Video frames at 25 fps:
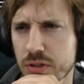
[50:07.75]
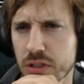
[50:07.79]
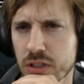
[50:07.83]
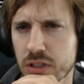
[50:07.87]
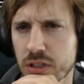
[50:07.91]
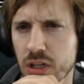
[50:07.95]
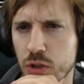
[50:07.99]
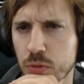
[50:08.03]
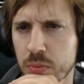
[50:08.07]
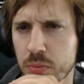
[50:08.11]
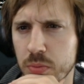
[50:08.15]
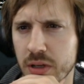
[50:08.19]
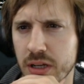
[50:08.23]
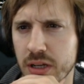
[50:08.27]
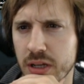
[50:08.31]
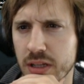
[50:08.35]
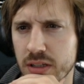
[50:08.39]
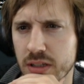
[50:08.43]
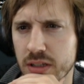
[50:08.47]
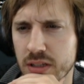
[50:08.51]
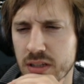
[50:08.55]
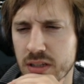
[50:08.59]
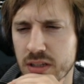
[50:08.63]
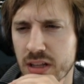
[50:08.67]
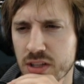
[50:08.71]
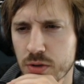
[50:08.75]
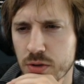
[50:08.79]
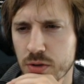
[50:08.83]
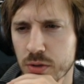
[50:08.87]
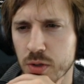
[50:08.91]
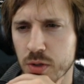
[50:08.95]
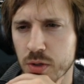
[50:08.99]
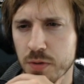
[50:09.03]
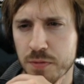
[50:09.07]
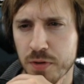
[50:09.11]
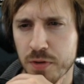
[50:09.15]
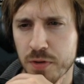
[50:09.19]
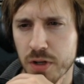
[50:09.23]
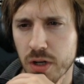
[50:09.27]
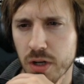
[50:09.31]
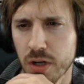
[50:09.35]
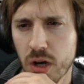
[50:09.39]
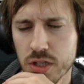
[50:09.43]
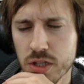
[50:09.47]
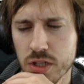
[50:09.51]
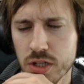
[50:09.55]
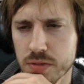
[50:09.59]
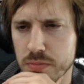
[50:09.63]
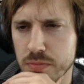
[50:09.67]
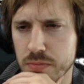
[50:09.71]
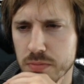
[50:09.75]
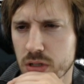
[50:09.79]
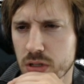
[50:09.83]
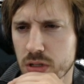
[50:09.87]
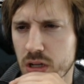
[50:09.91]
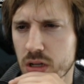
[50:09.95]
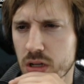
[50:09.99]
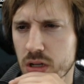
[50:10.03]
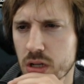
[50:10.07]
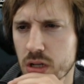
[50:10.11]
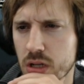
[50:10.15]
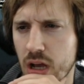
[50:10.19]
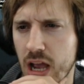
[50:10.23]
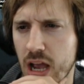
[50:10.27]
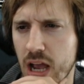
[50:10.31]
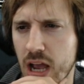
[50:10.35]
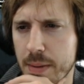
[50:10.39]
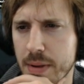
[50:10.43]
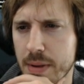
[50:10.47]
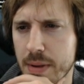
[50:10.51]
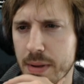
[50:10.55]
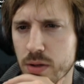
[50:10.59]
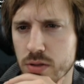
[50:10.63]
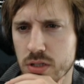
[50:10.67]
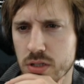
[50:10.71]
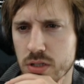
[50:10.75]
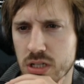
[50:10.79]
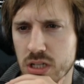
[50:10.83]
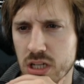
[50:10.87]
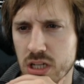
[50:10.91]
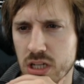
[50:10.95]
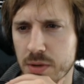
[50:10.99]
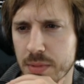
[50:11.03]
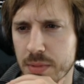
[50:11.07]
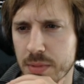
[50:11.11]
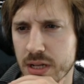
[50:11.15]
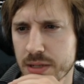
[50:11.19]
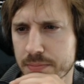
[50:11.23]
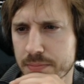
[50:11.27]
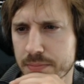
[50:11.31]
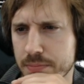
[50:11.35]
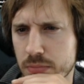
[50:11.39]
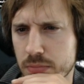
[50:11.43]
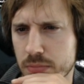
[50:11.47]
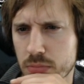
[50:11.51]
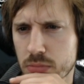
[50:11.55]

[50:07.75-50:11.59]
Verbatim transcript: got to play it. That's a good fun. Awesome. I'm out. See ya, man.